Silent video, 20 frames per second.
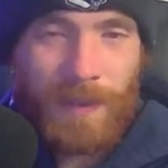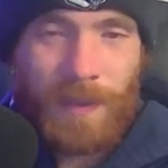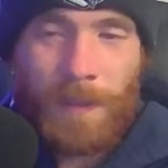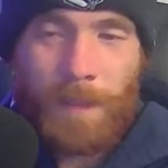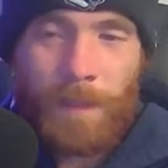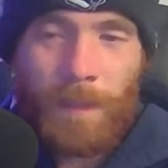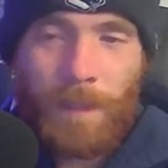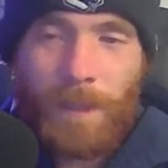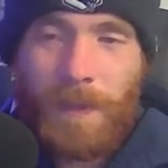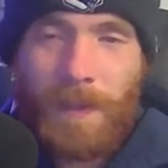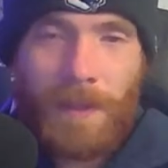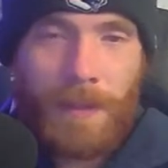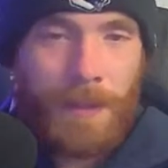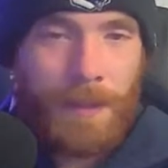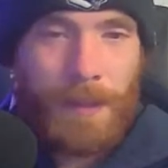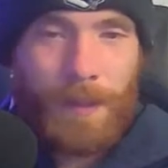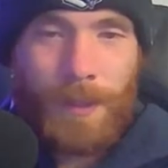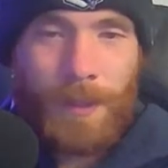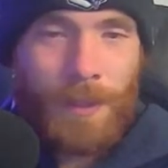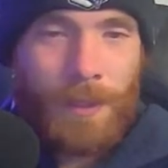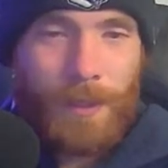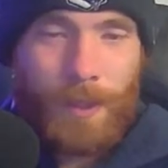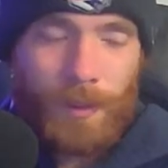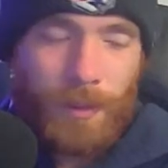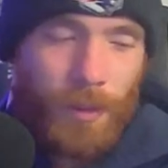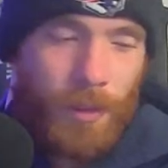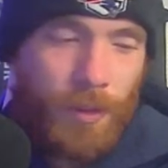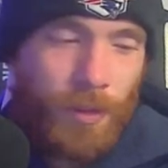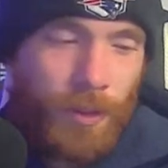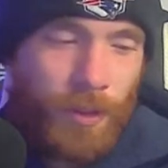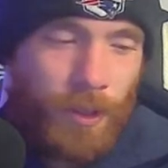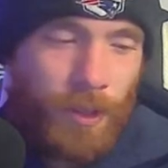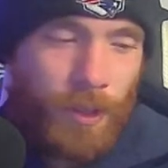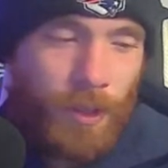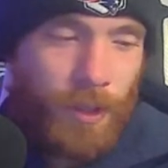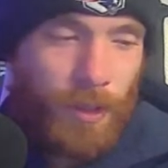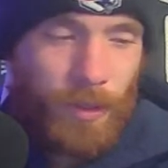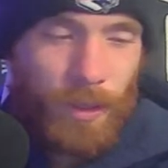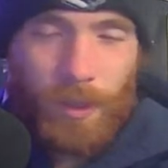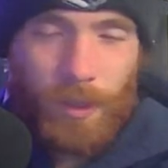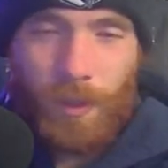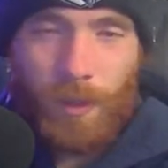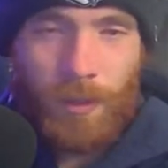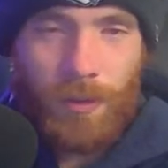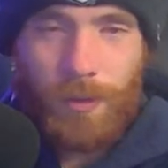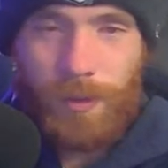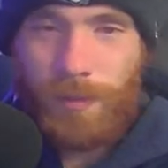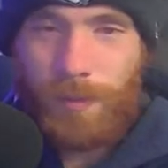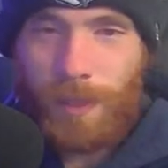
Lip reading: It's like, dude, you clearly were going to lose.